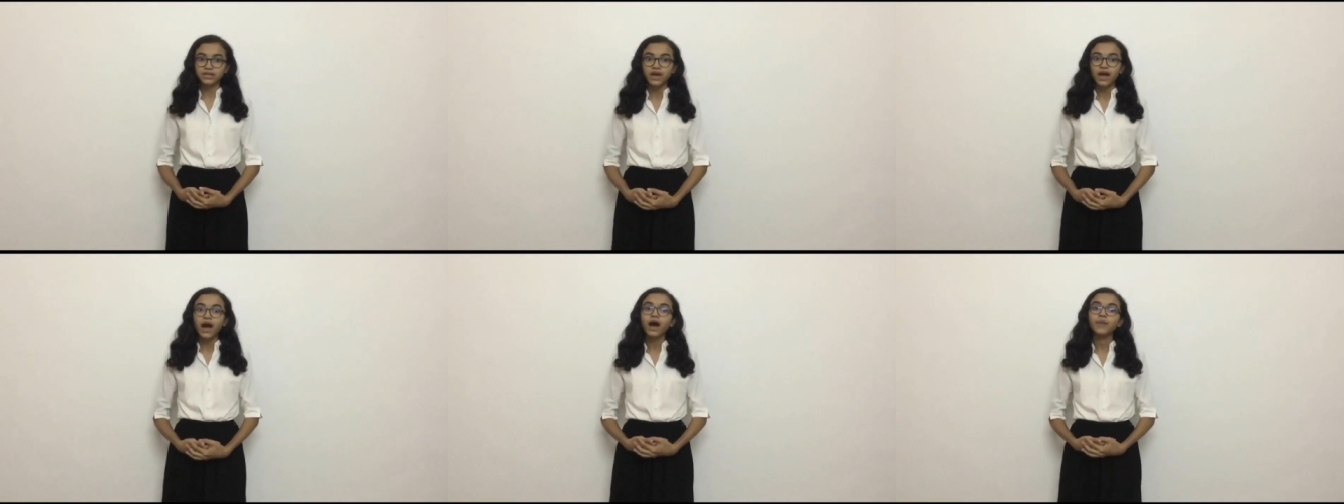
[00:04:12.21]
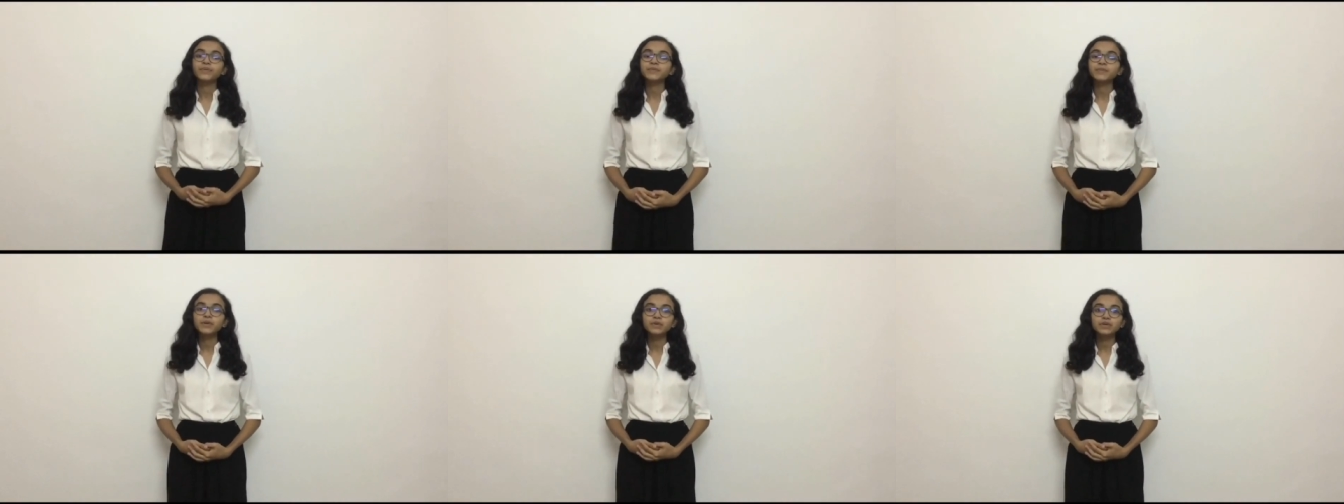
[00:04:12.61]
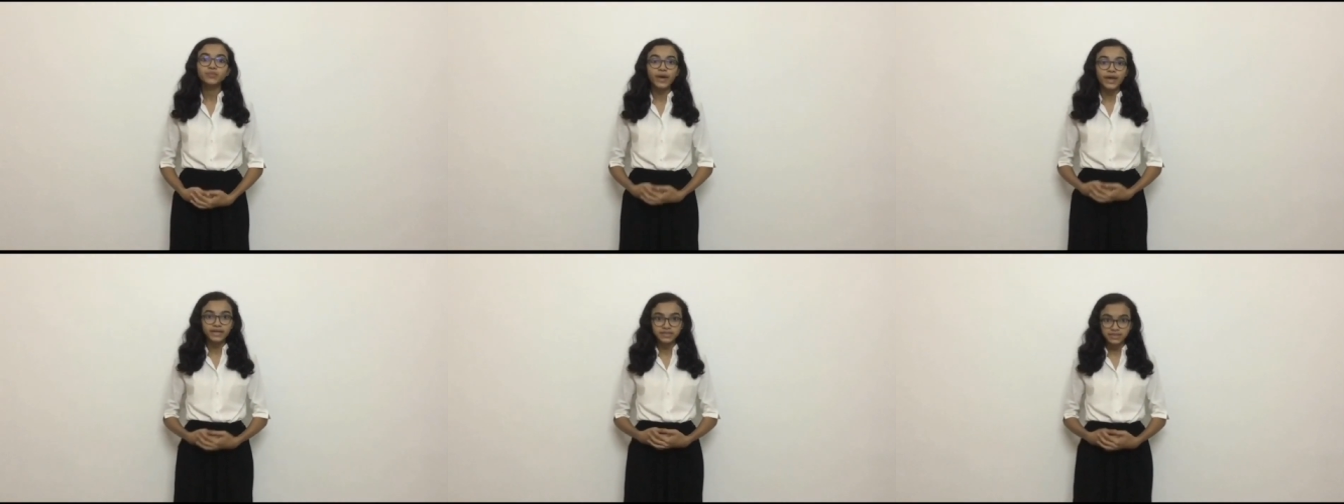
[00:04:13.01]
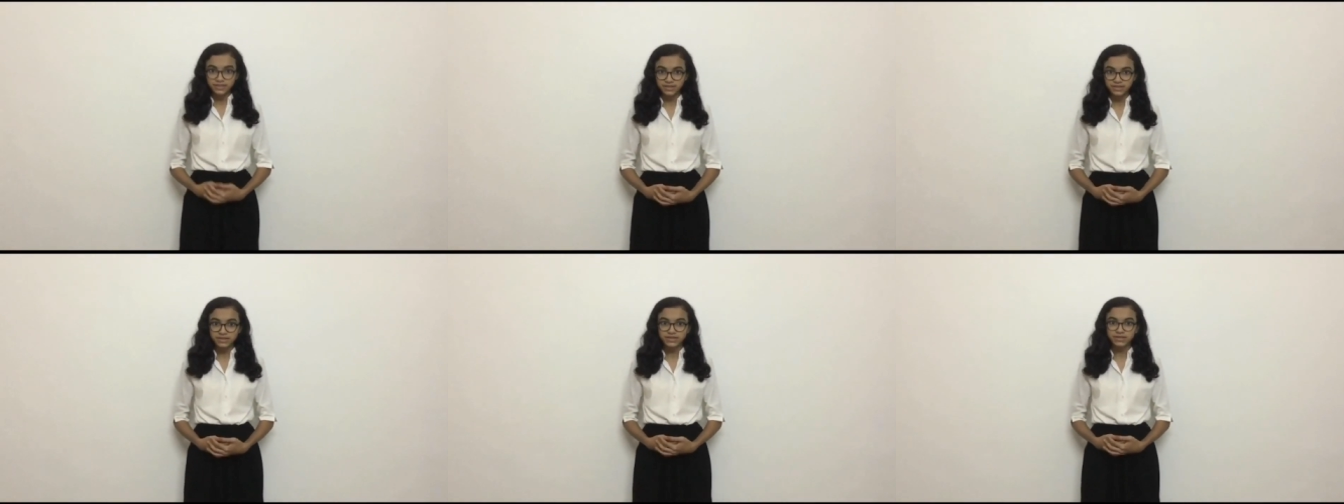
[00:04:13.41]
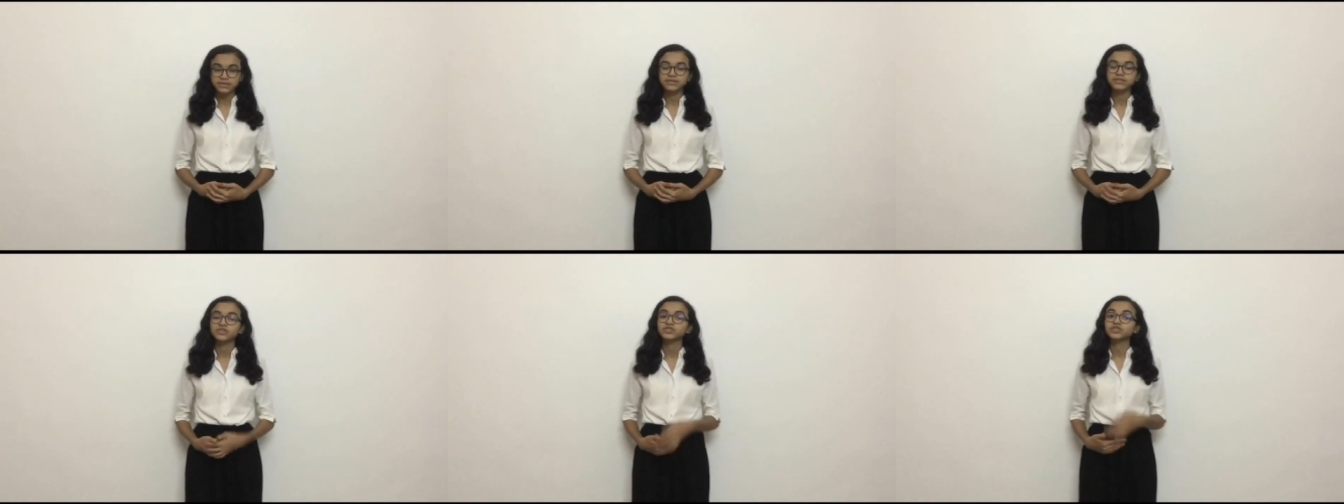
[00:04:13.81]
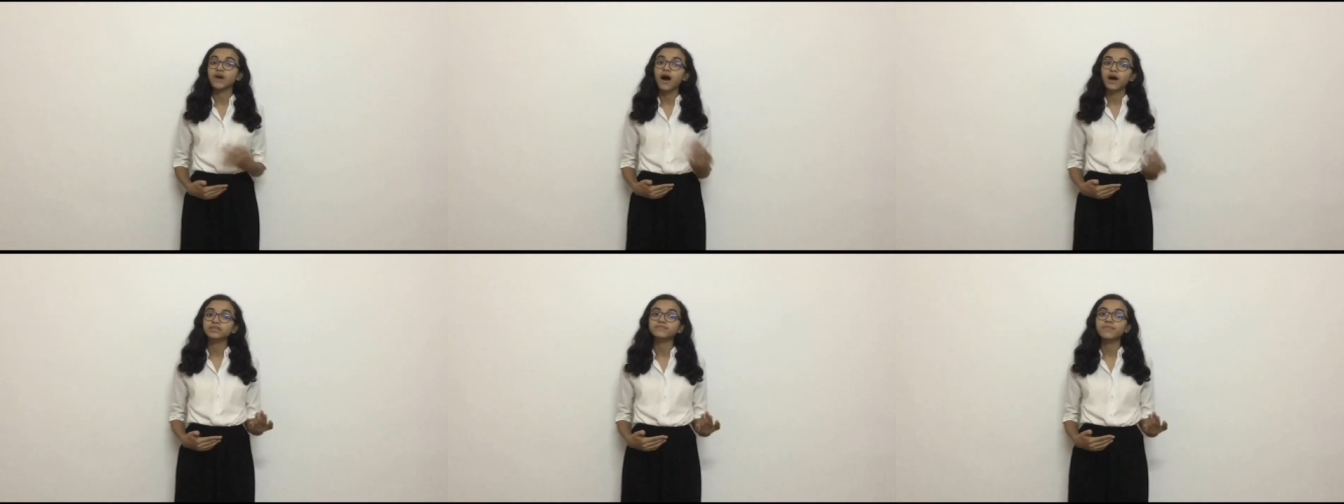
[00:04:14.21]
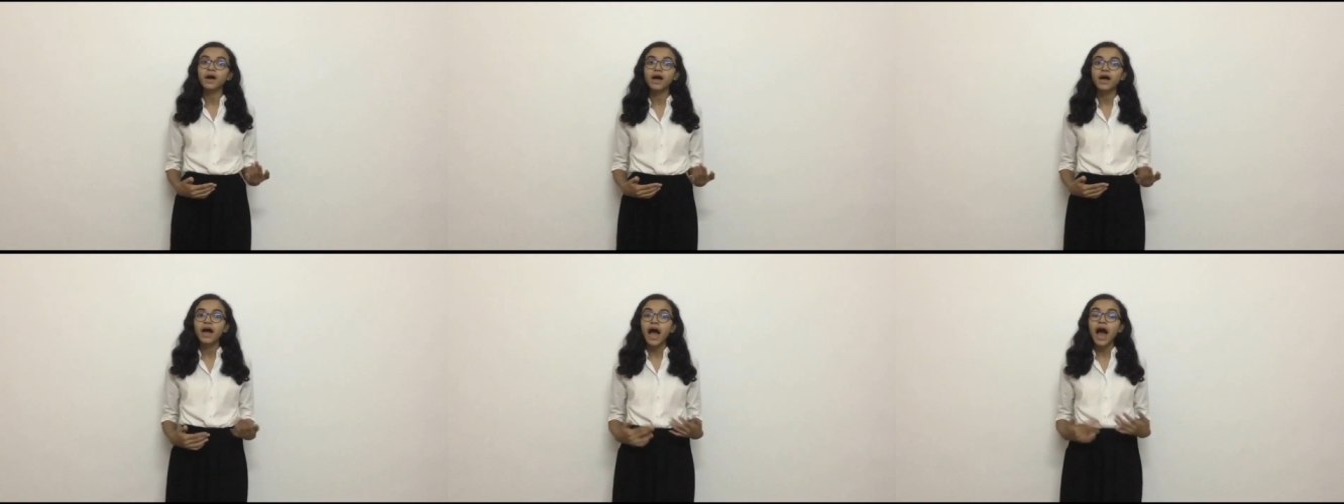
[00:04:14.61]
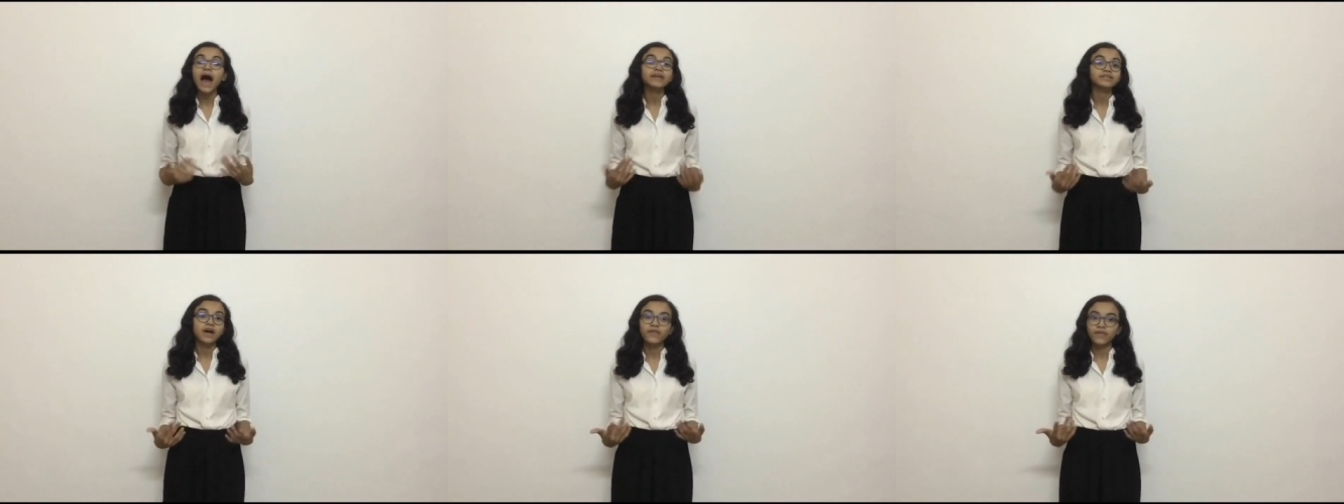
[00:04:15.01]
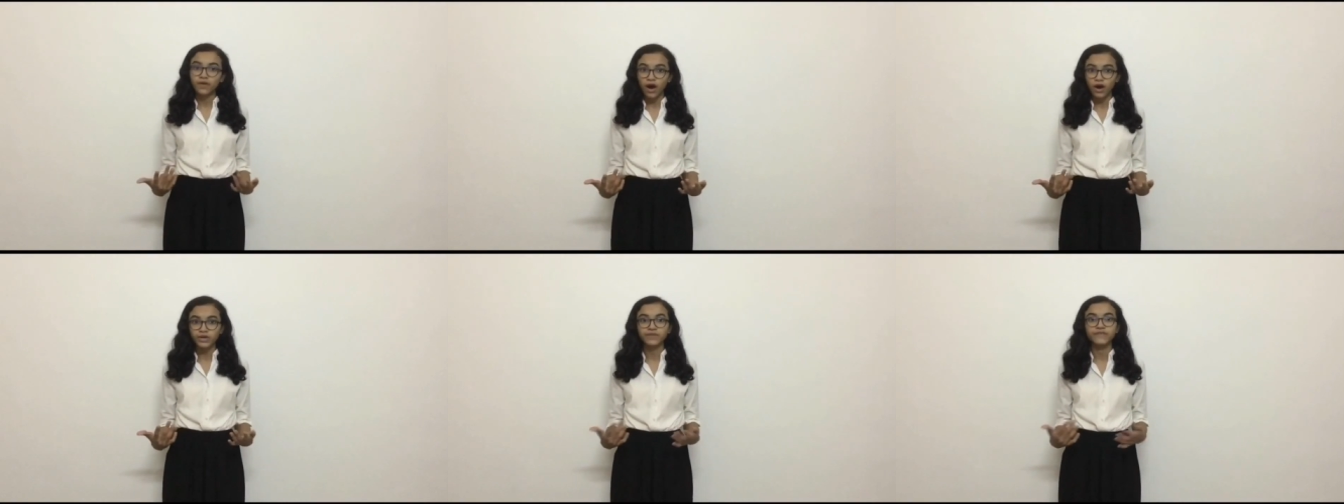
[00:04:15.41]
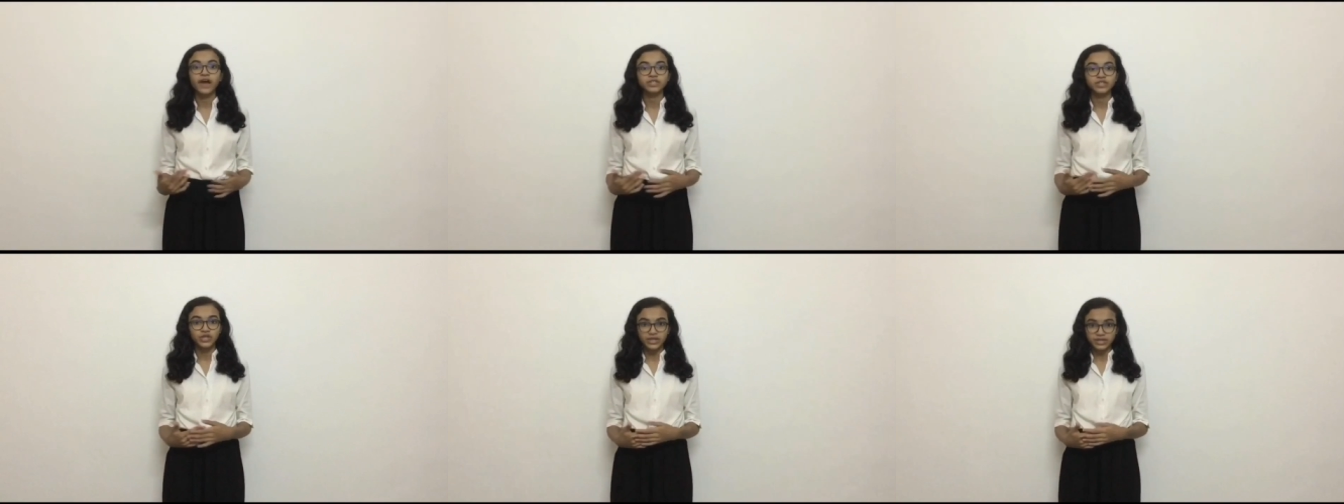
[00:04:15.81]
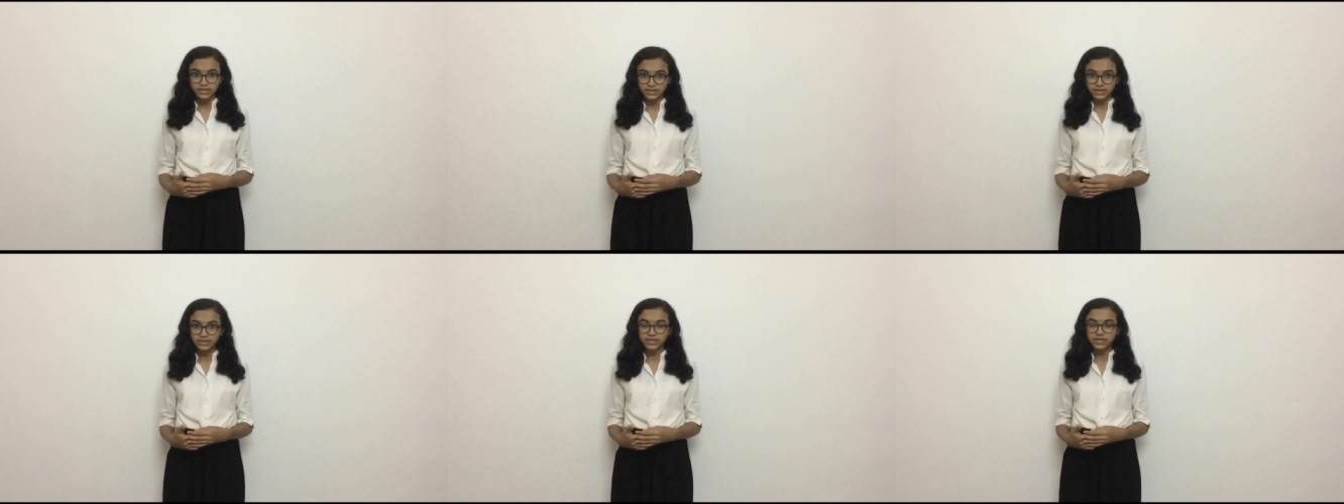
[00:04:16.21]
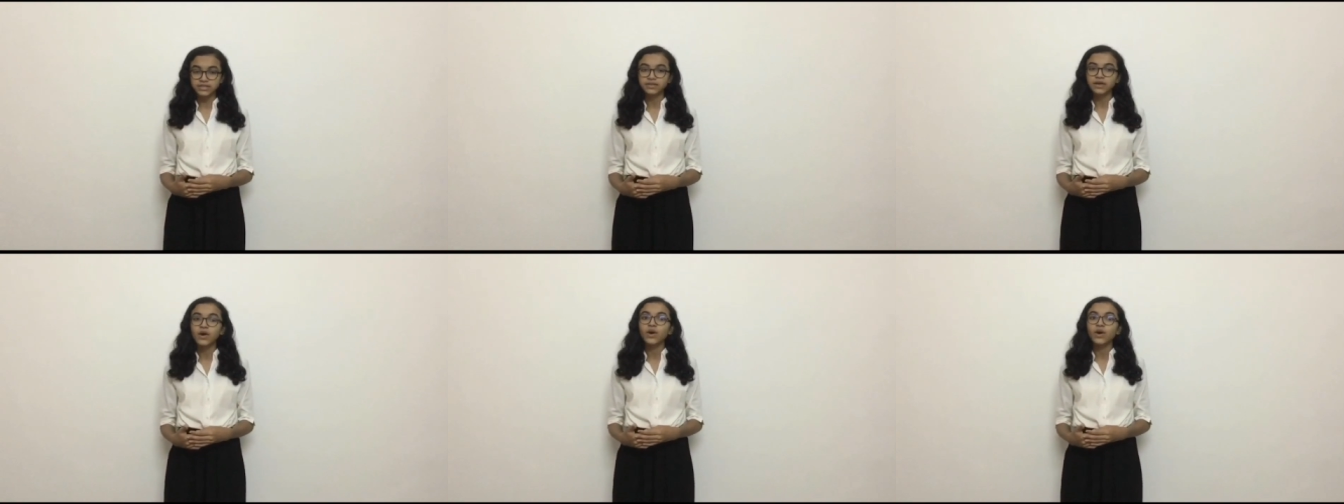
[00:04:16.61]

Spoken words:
are people with various diseases such as asthma and other cardiovascular diseases,